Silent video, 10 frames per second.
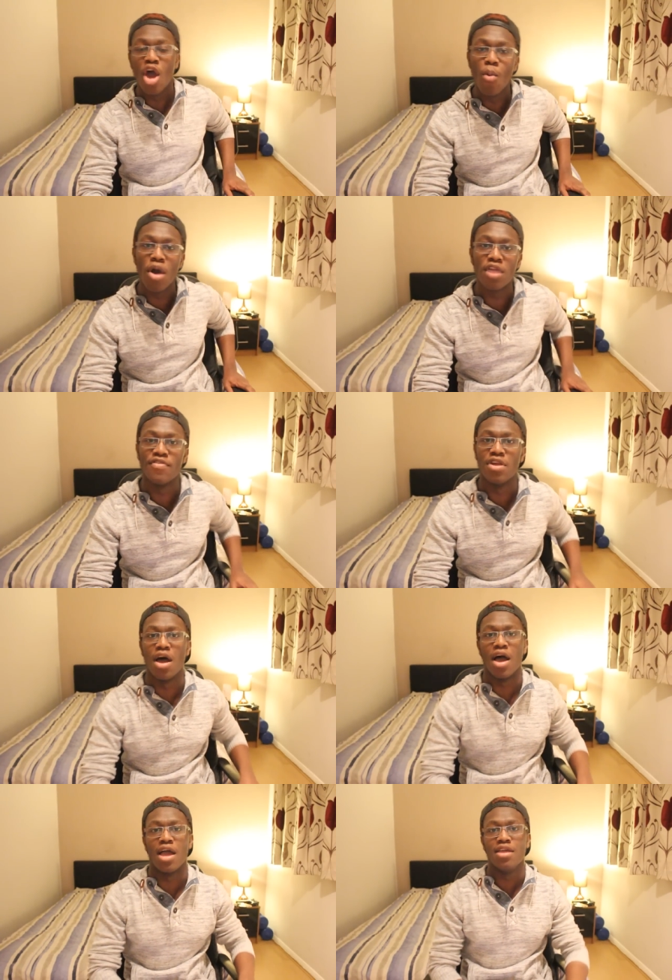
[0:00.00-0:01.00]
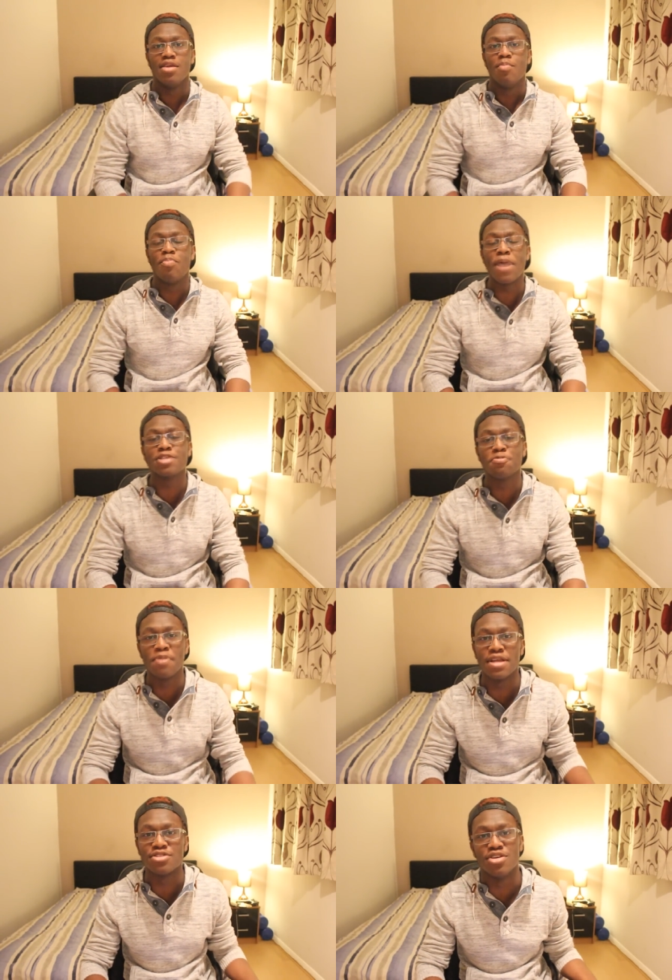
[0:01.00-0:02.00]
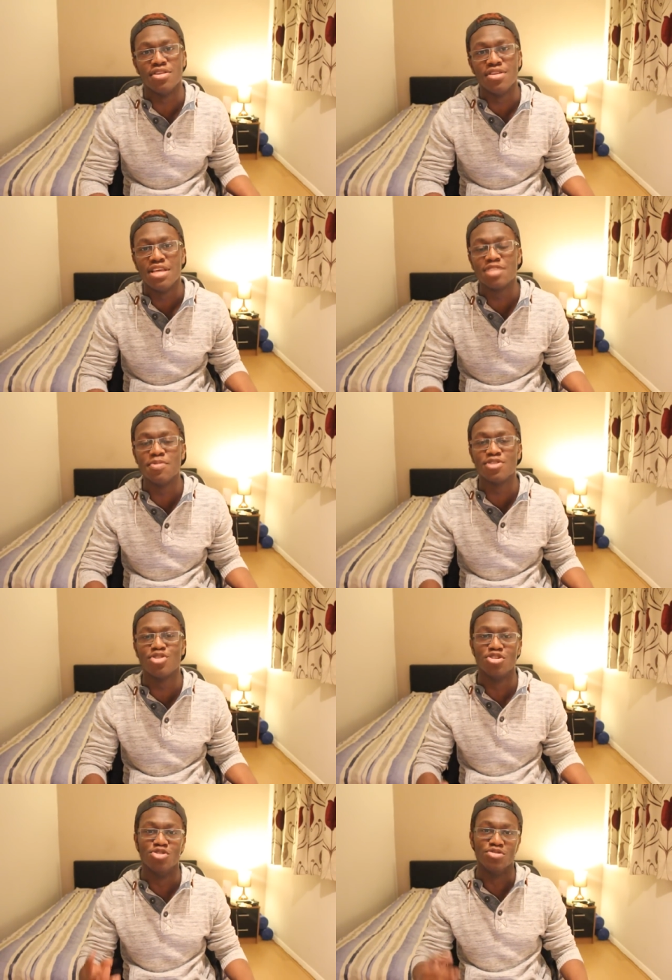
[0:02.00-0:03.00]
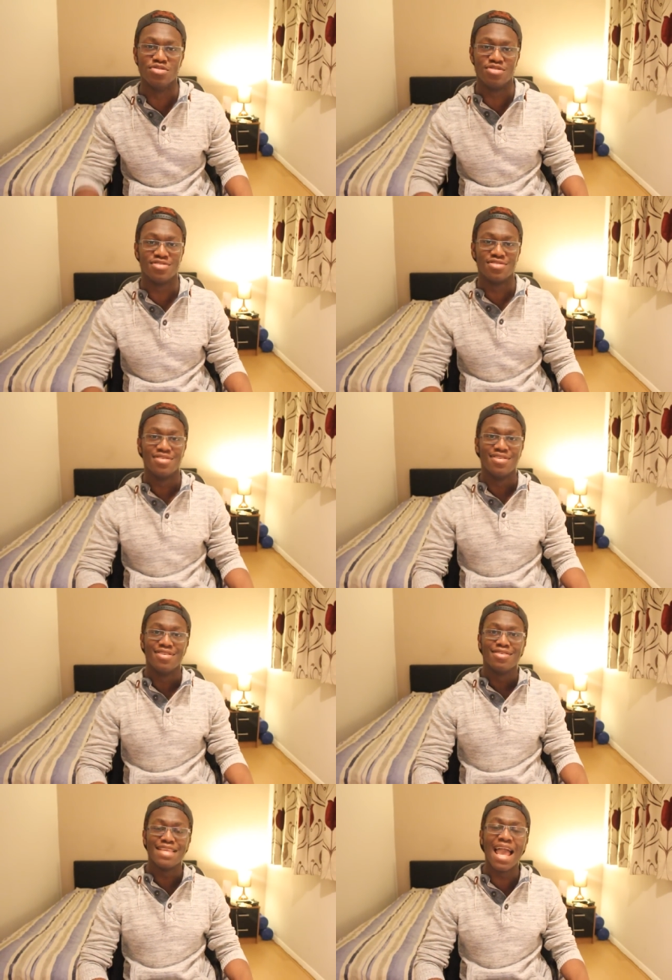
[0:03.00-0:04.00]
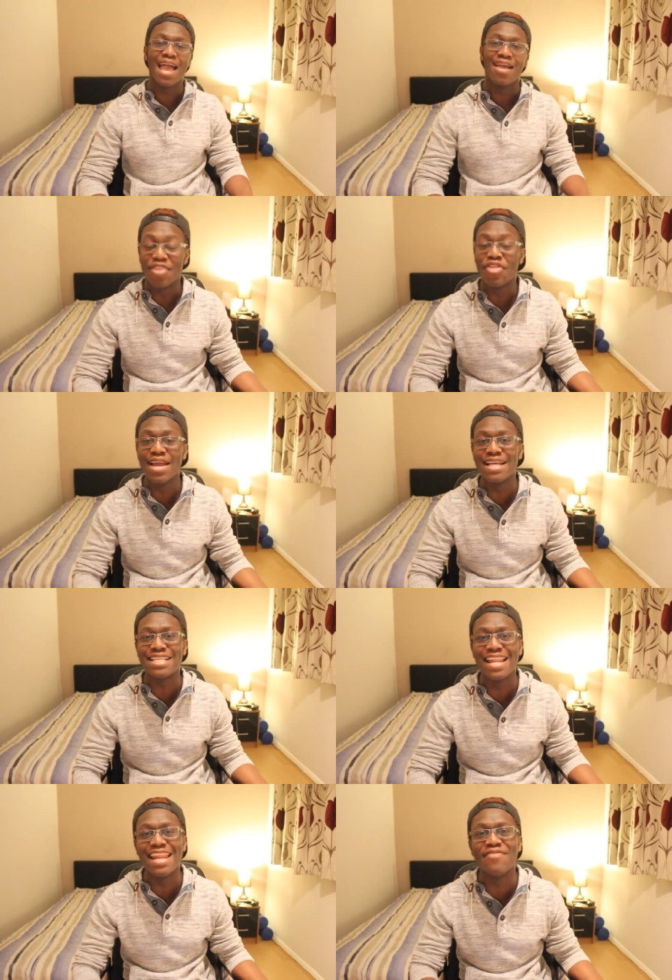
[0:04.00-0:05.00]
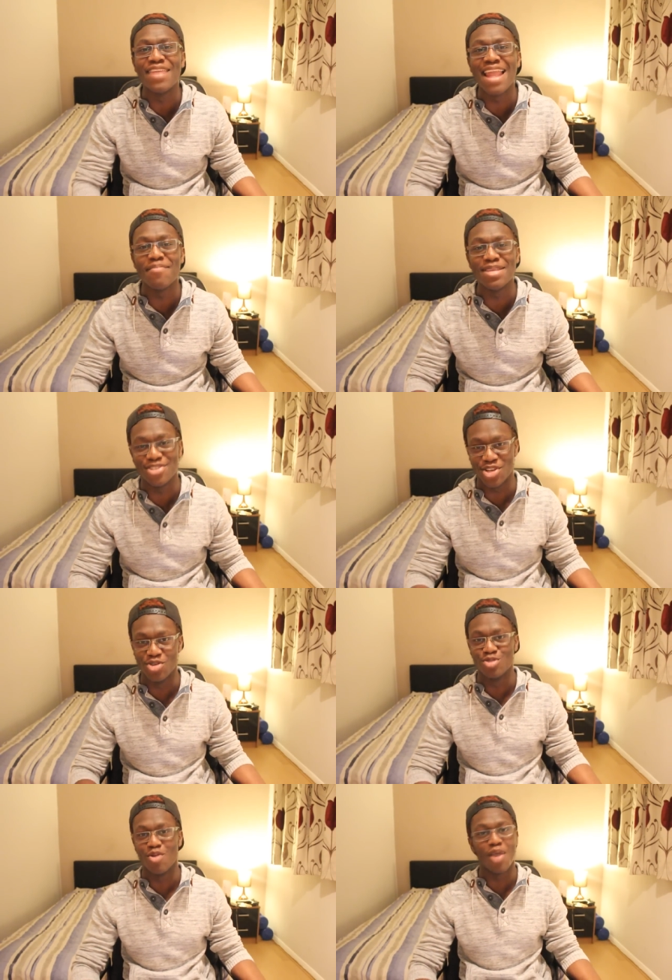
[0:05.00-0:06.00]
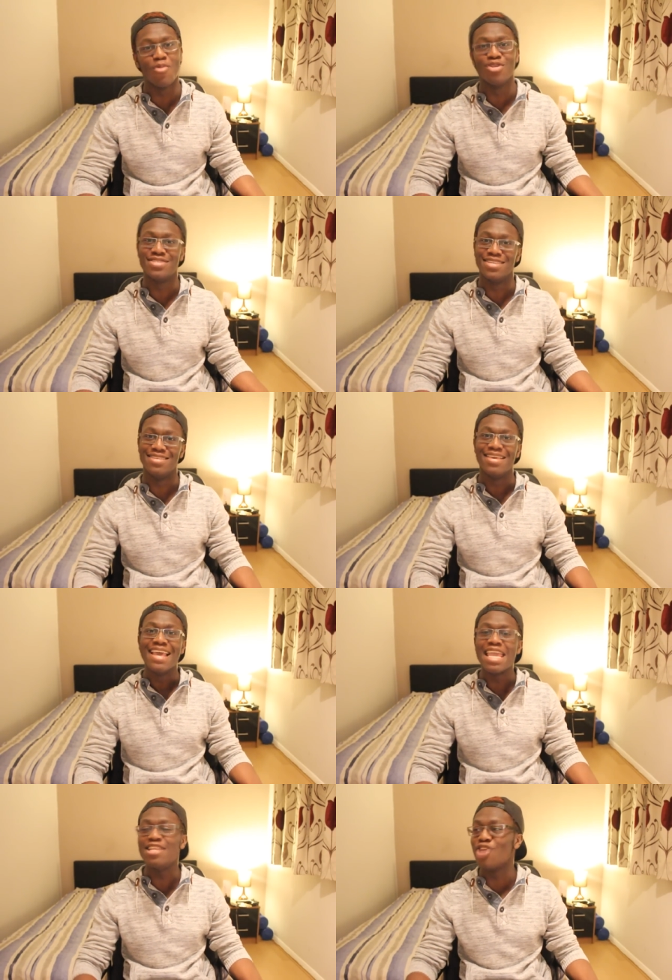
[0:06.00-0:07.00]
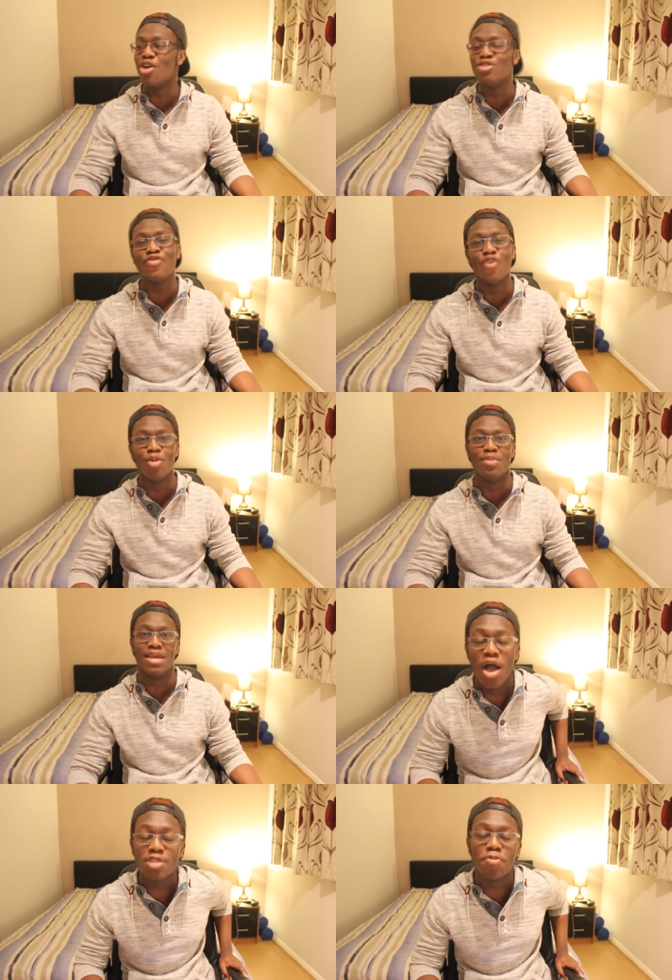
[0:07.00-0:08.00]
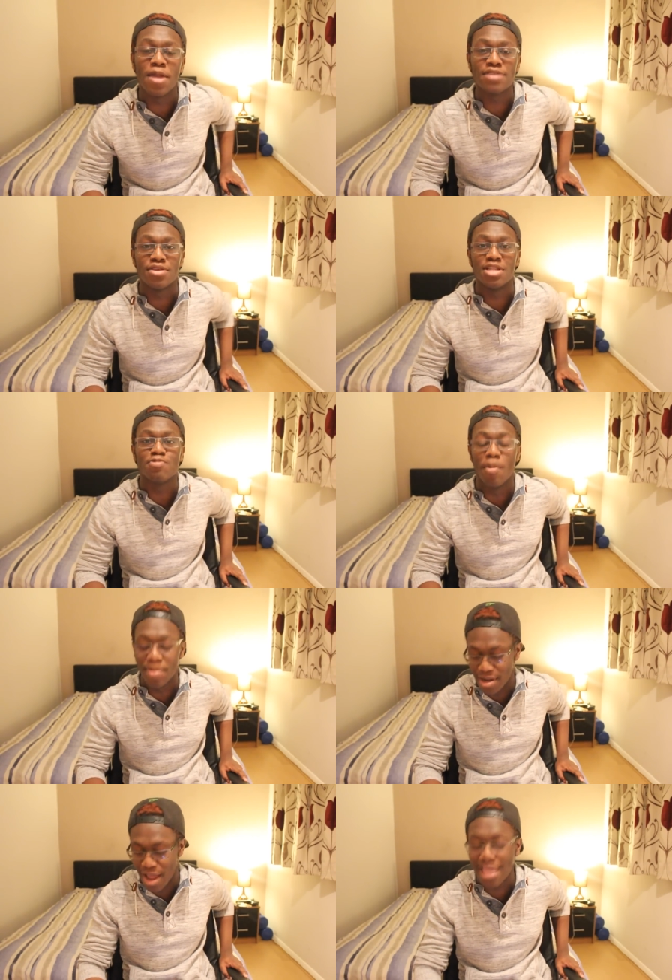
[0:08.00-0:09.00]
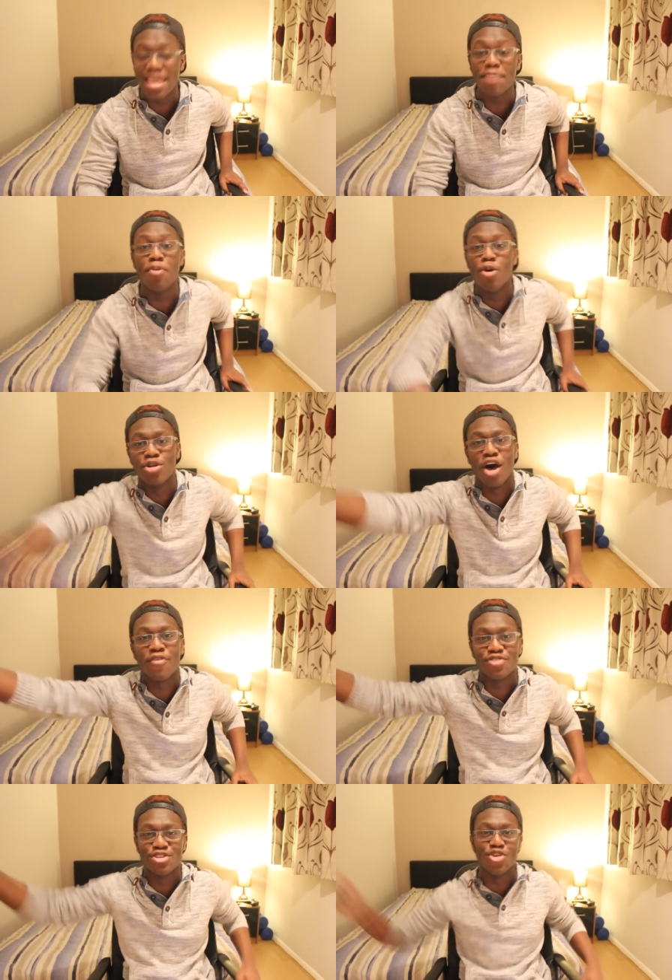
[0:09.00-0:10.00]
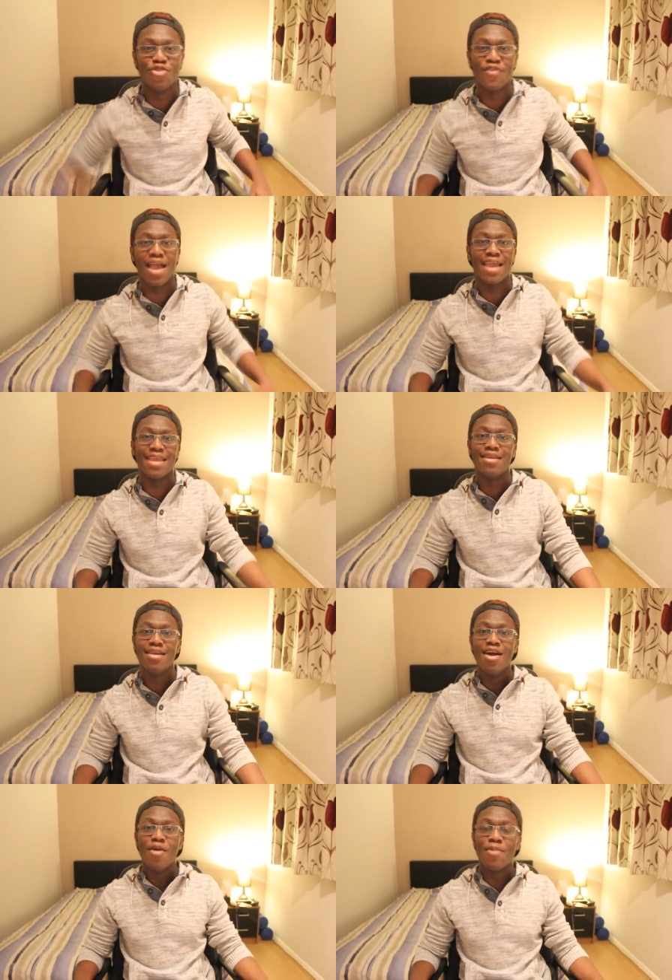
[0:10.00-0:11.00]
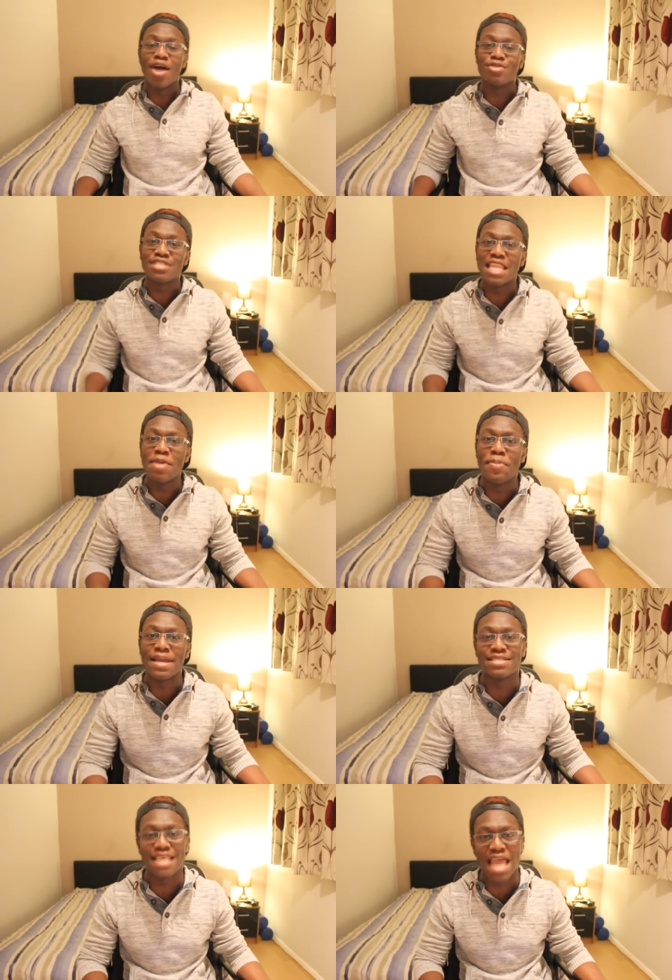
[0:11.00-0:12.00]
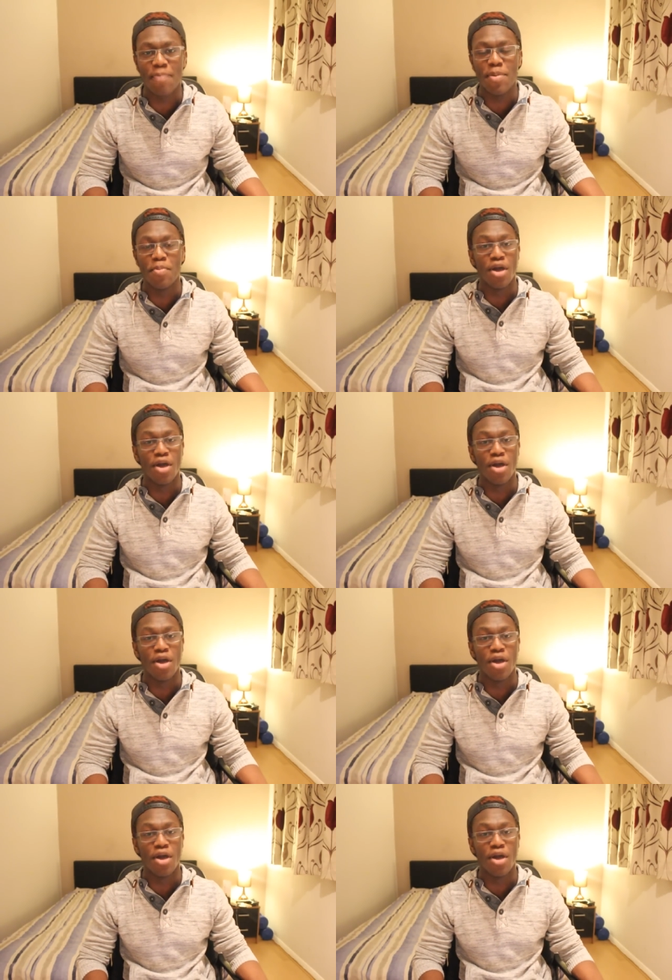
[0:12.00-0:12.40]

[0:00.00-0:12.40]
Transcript: No word of a lie, best present is McDonald's. Yeah, and the thing is, he didn't even let me choose what I wanted. He chose for me. Worst present is probably like, he pulled off the duvet when I was sleeping and said happy